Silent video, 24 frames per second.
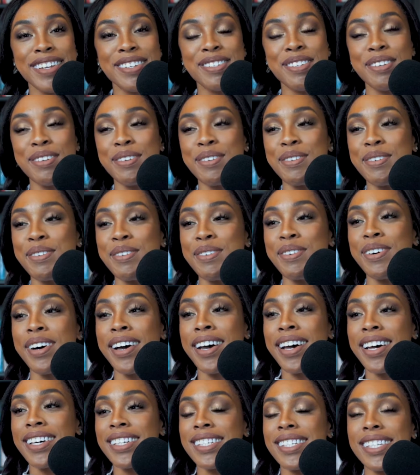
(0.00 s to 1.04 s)
to
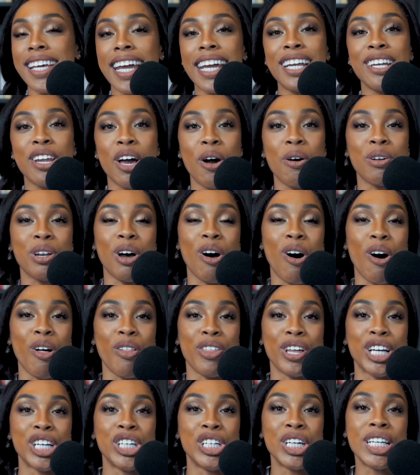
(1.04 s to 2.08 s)
say no to all
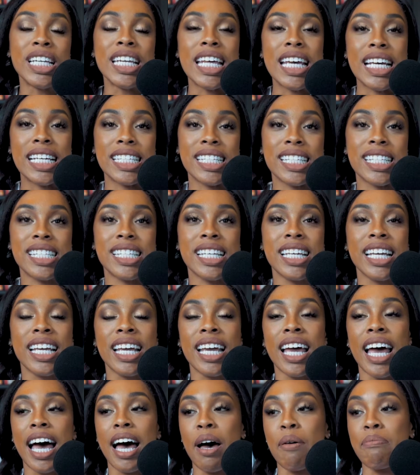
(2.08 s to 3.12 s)
the goodness
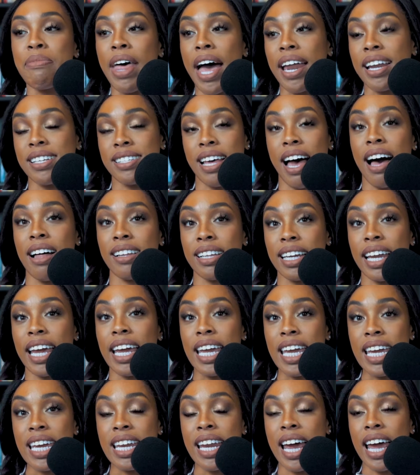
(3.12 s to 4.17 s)
that is holiday
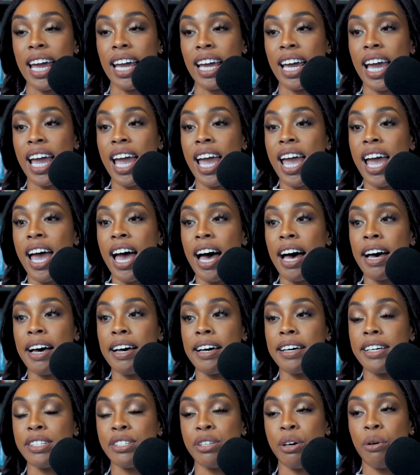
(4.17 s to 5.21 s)
eating.
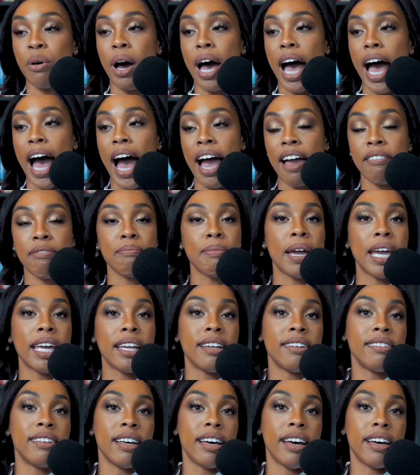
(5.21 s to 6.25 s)
So I've
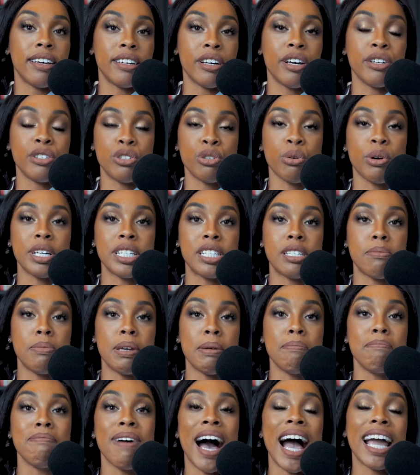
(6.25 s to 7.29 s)
made a choice to
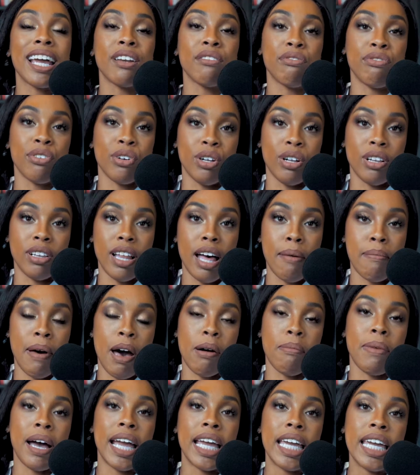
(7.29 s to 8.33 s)
be mindful
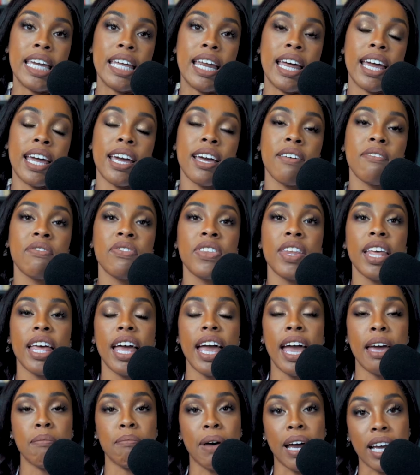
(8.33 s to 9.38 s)
about my eating,
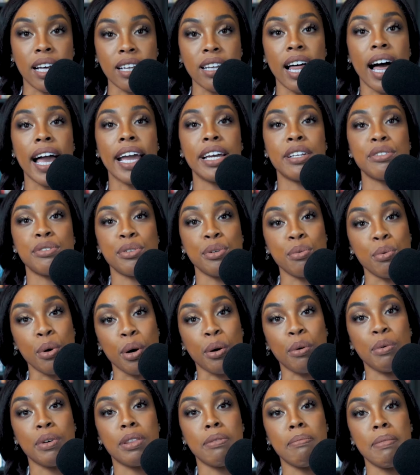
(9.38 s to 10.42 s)
and my clients who
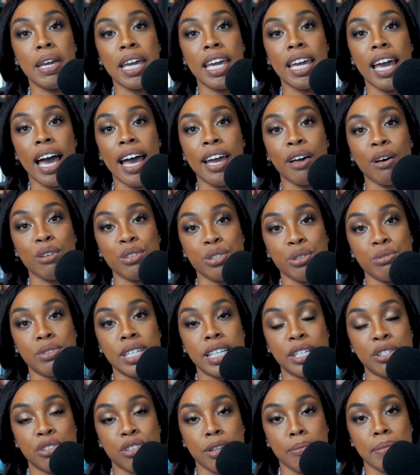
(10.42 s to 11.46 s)
work with me, I also
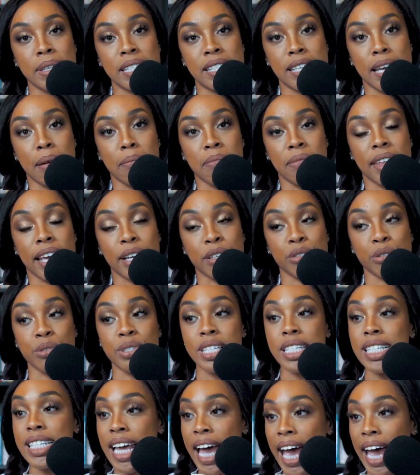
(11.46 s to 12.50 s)
teach them the same thing. So
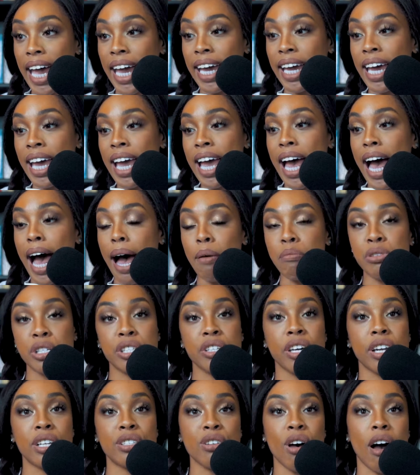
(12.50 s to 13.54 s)
today I'm
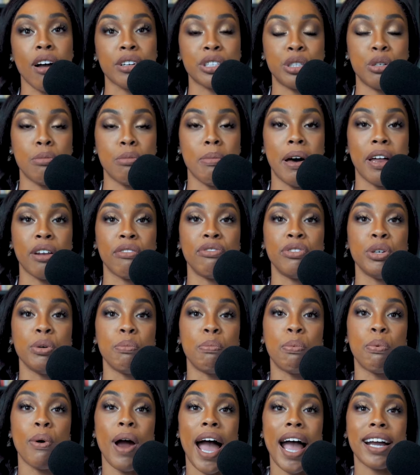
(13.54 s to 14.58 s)
just going to talk to you about a few
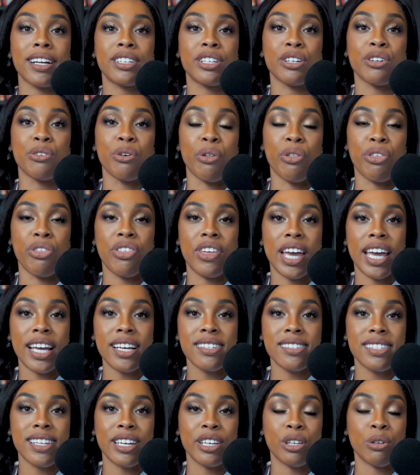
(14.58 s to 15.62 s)
practical
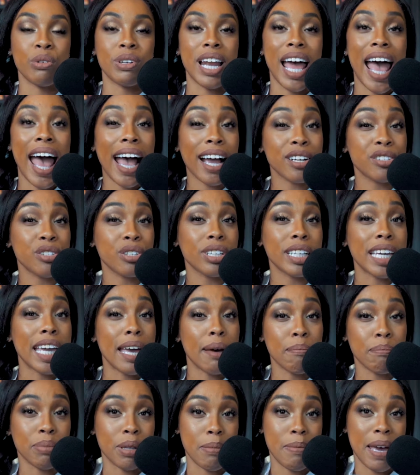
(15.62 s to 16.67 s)
things that you can actually
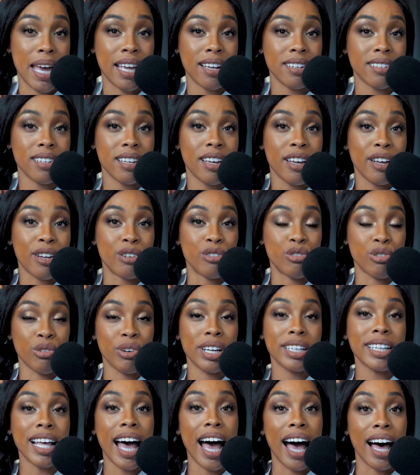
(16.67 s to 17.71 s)
implement
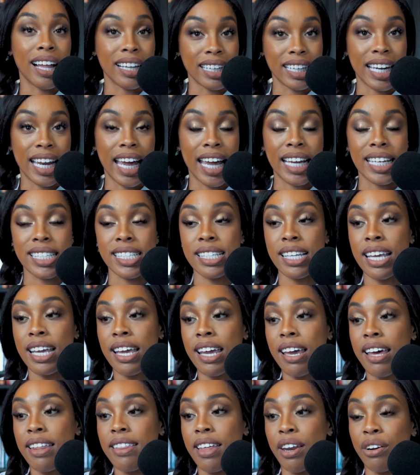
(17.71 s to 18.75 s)
during the holidays
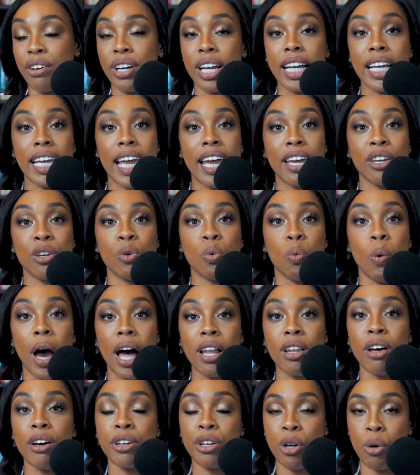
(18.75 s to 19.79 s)
that are going to get you
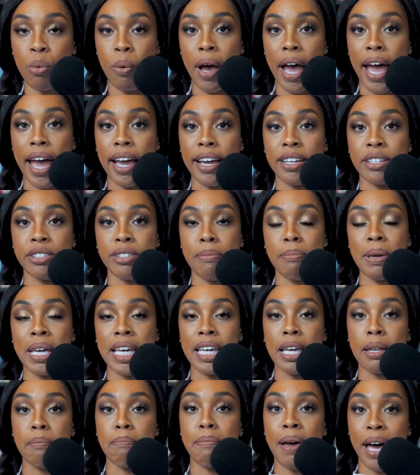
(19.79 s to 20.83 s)
well on your way to
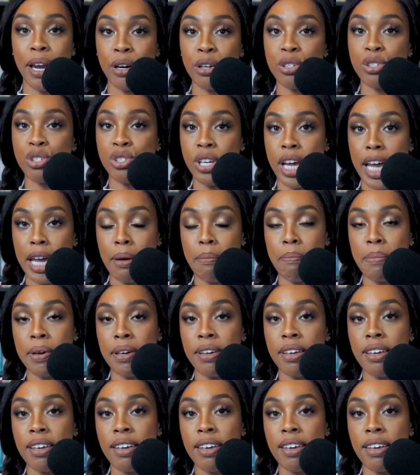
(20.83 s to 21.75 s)
being in better shape